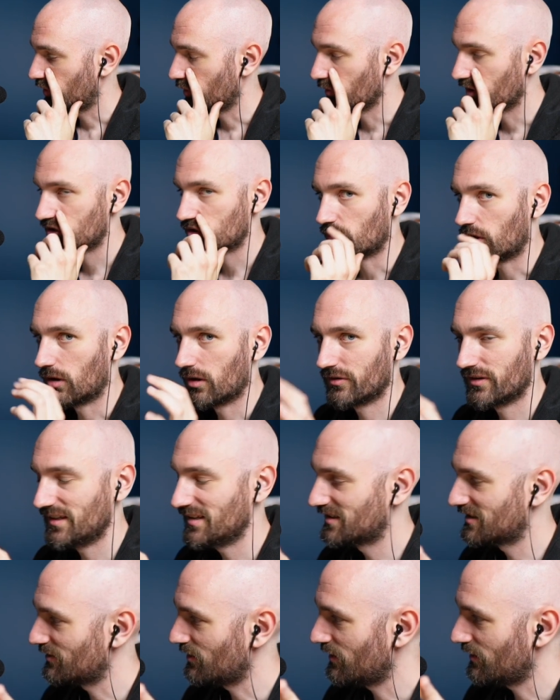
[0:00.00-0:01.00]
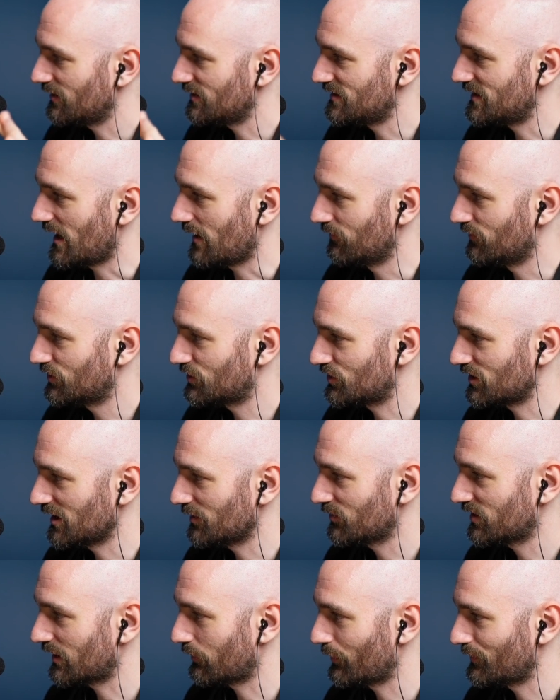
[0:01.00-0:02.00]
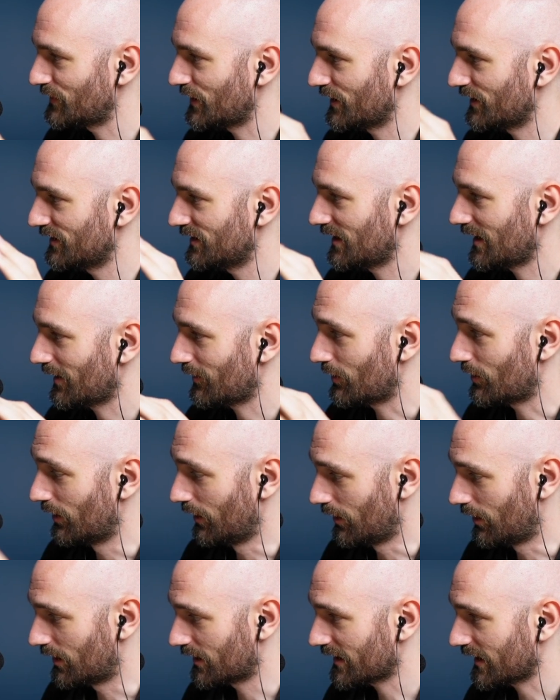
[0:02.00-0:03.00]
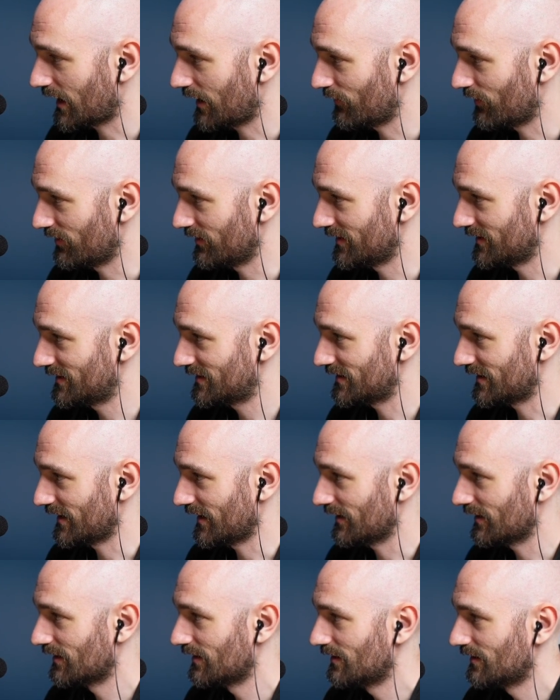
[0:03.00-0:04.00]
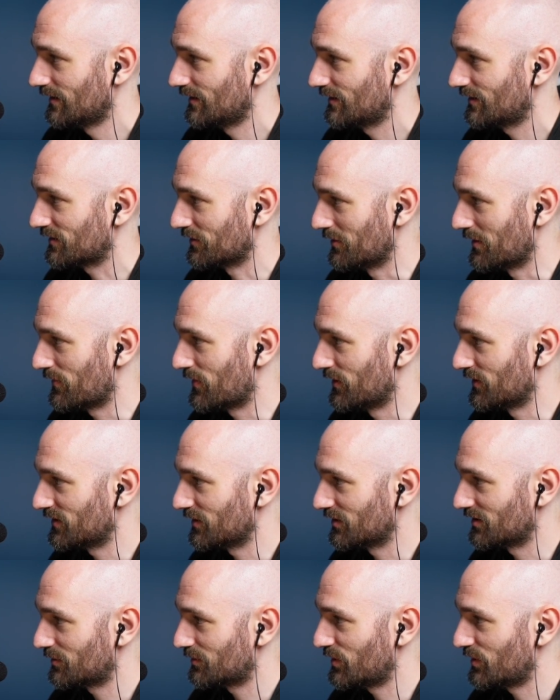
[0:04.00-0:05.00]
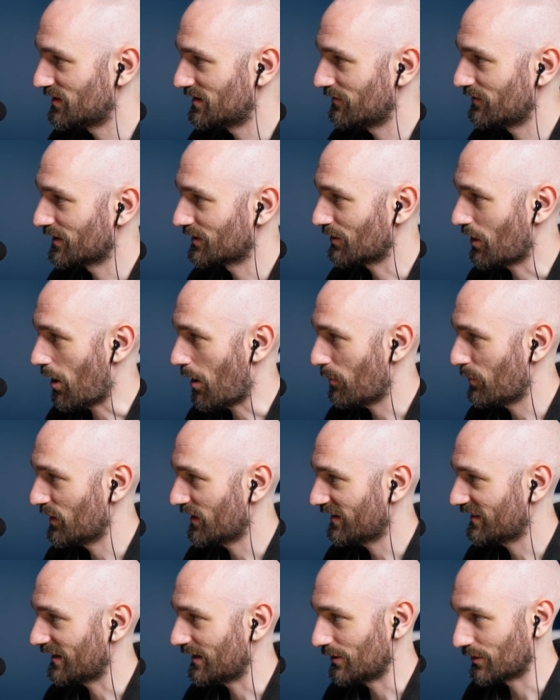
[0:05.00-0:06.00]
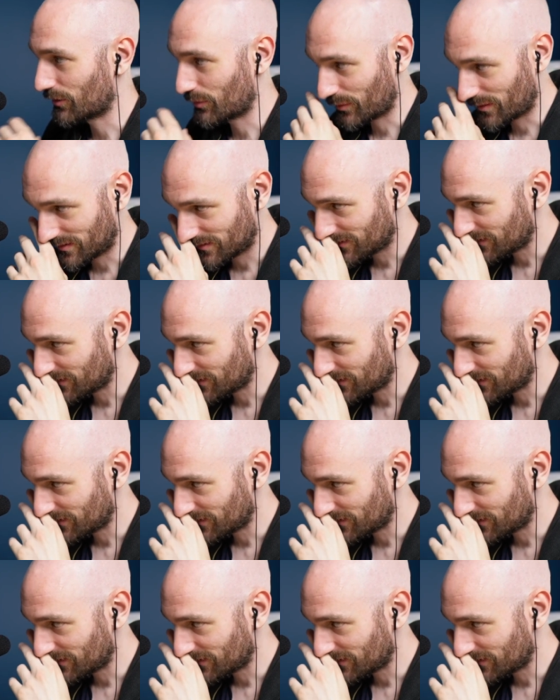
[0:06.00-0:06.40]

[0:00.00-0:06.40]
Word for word: pretty much all these dev streams that we've done are archived on this site. So if there's a specific topic that you're